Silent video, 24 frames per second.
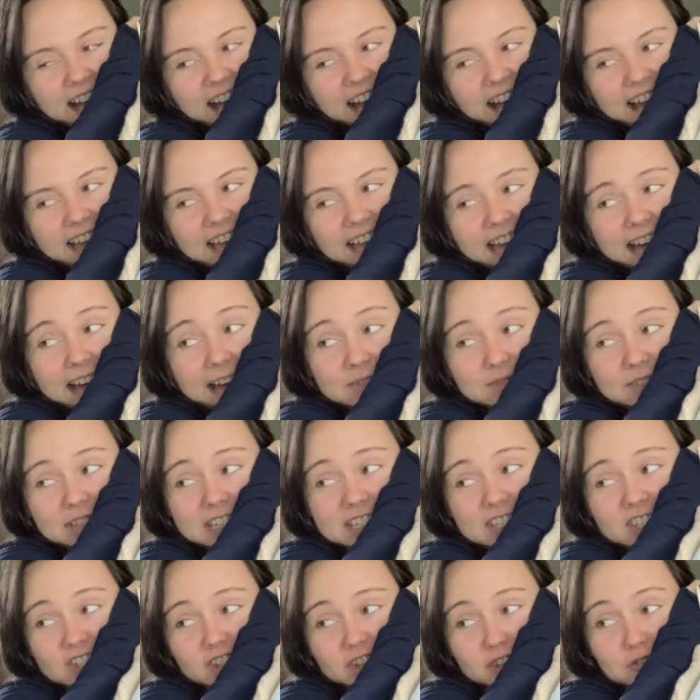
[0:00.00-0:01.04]
I have
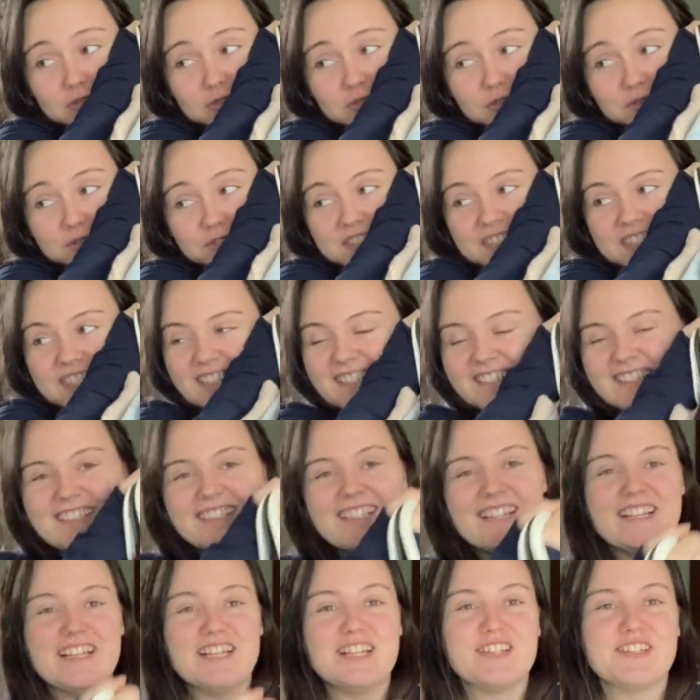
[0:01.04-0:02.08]
issues.
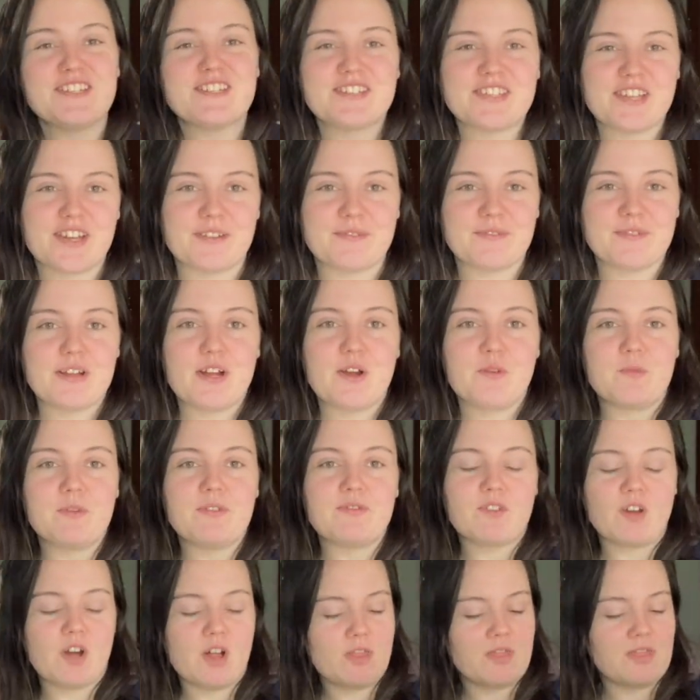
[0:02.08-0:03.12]
So we've
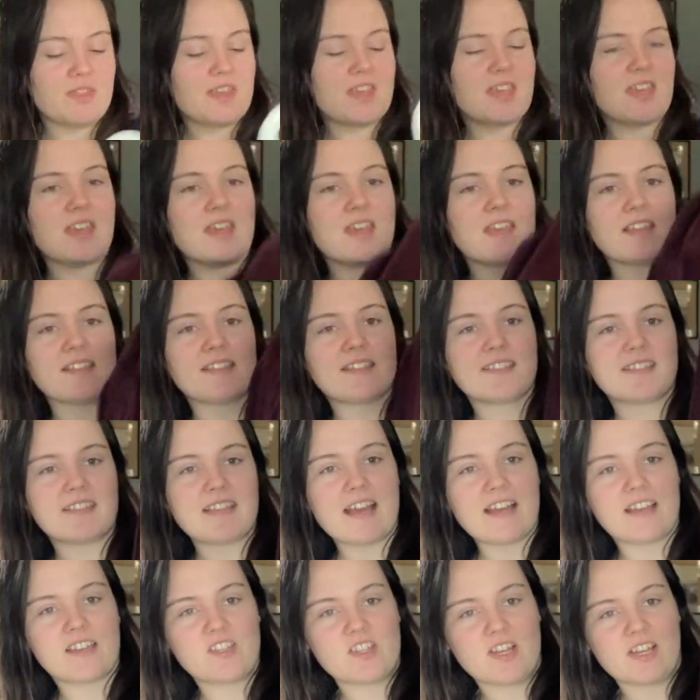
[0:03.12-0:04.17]
got the
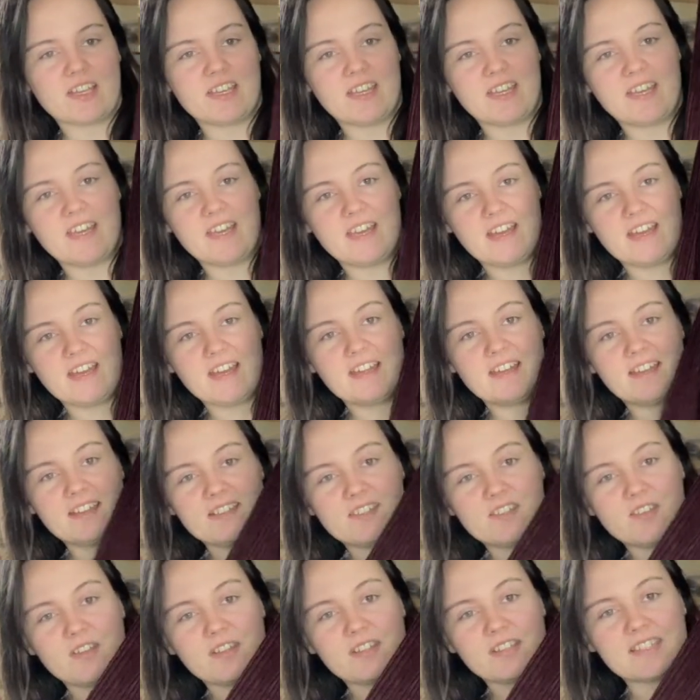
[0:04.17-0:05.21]
stacker jacket here, and as
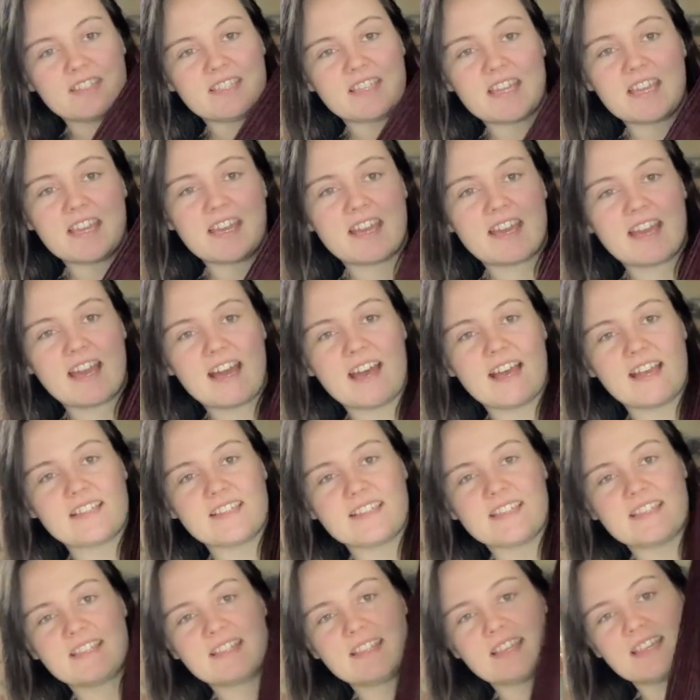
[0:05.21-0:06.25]
you can see it has
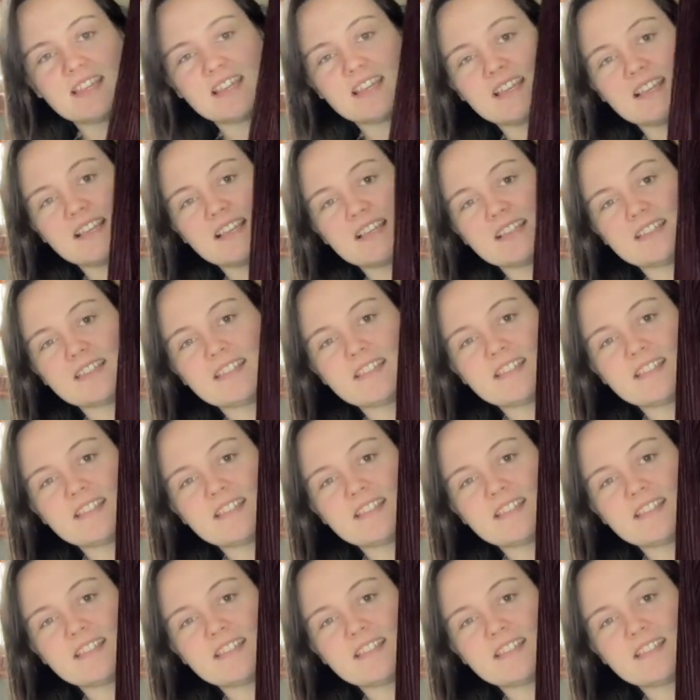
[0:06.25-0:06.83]
these,